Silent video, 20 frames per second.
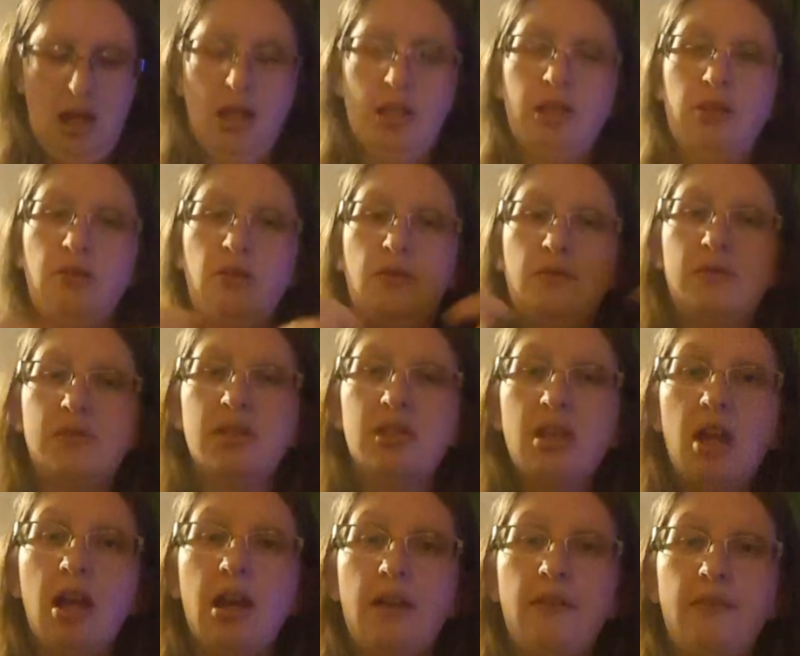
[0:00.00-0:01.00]
a sort of
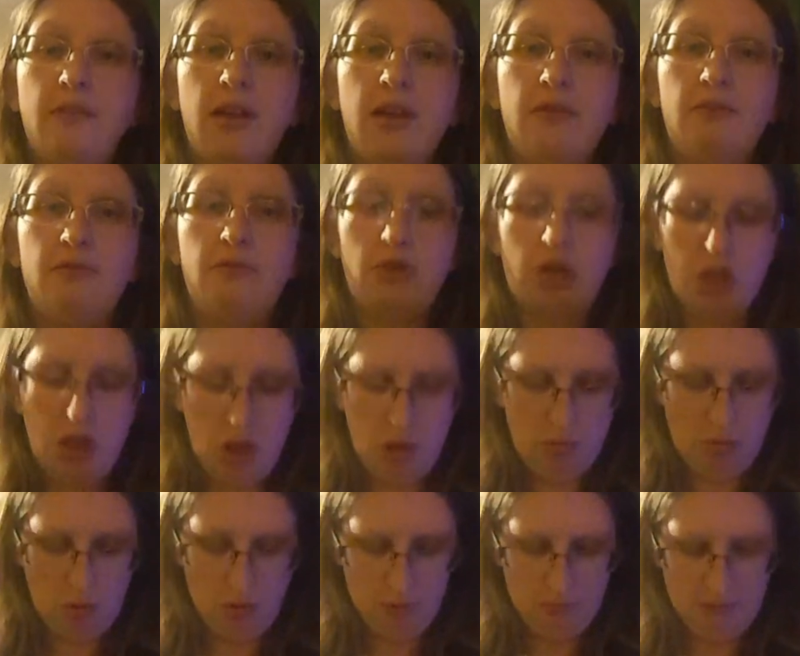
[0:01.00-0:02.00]
snugger fit for a
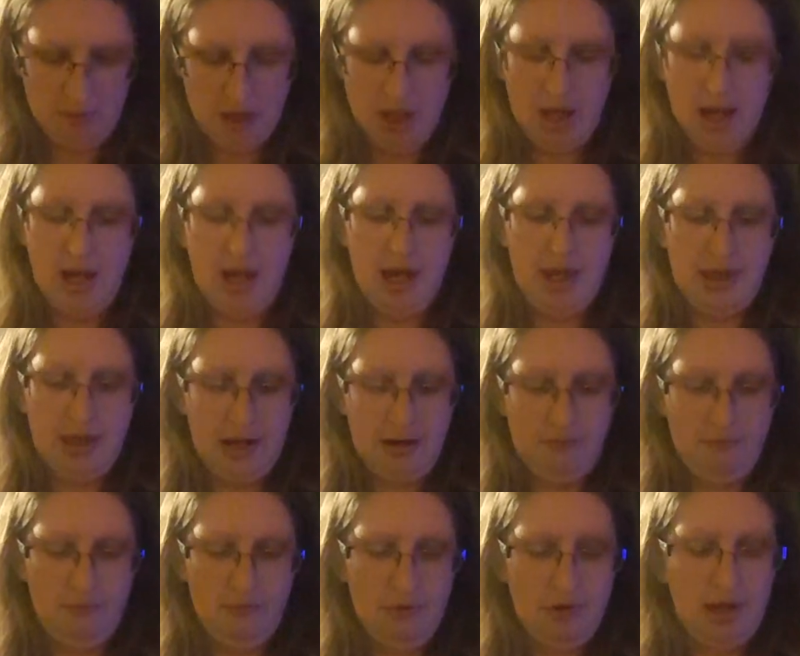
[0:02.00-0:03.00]
newborn, and
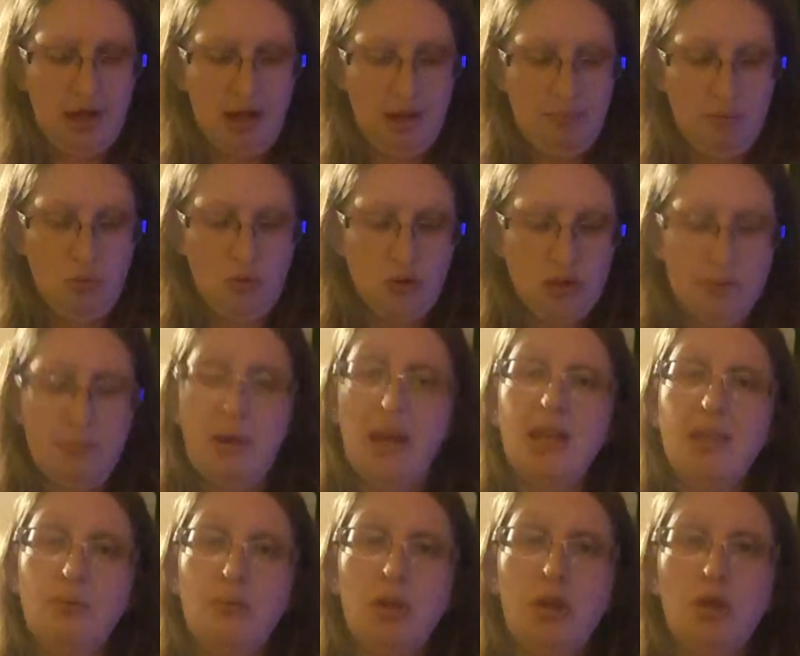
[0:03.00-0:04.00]
then give more
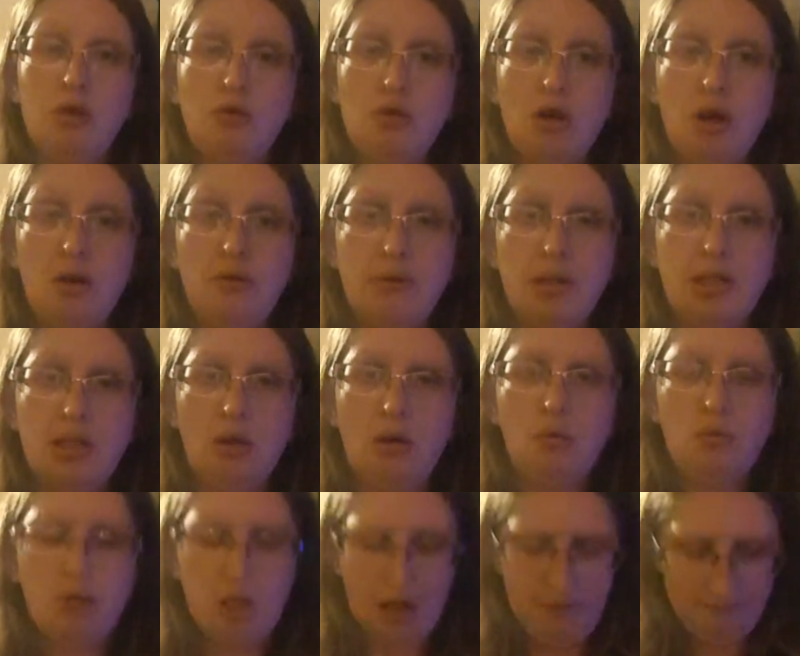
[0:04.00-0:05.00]
space when your child is
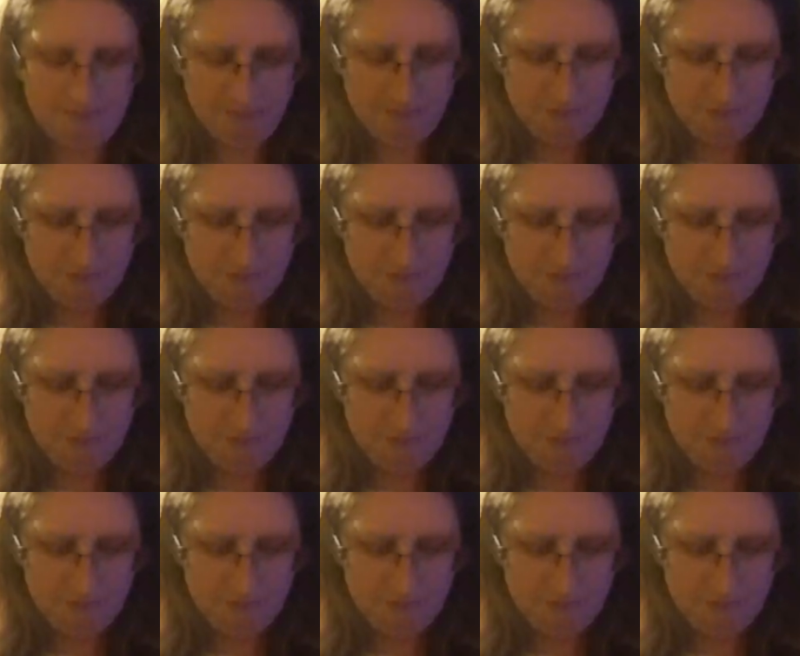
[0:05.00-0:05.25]
older.